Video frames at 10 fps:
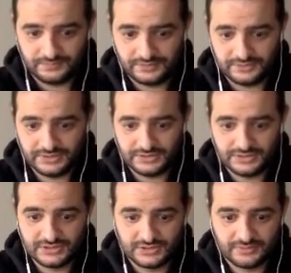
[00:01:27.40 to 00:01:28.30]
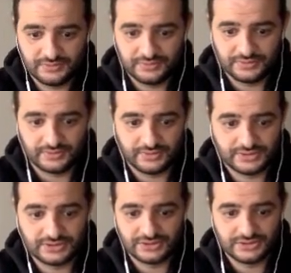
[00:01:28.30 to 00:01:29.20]
Please put
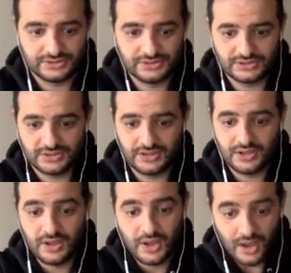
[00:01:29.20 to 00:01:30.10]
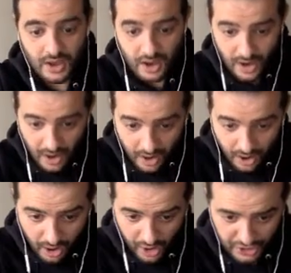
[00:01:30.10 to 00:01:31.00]
questions
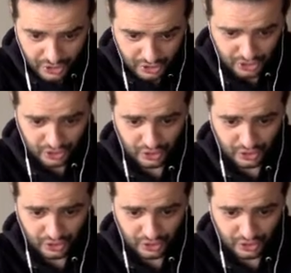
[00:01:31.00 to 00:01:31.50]
on YouTube.